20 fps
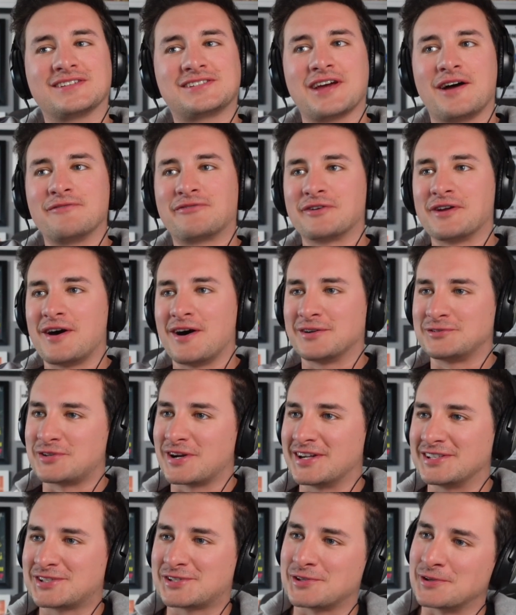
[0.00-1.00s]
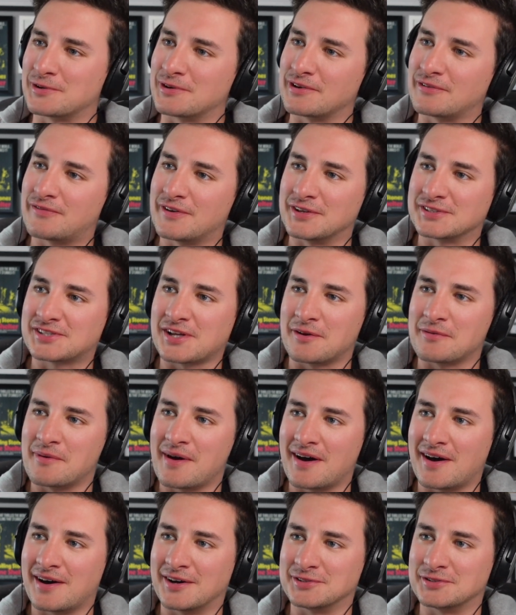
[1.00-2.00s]
time for an Andre story. First time you met
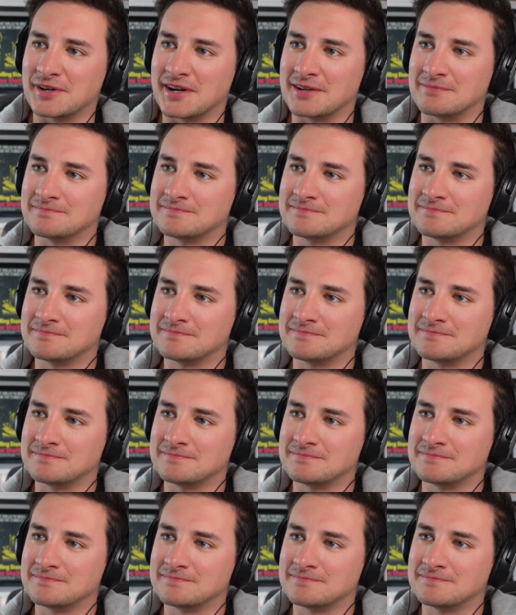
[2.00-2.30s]
Andre.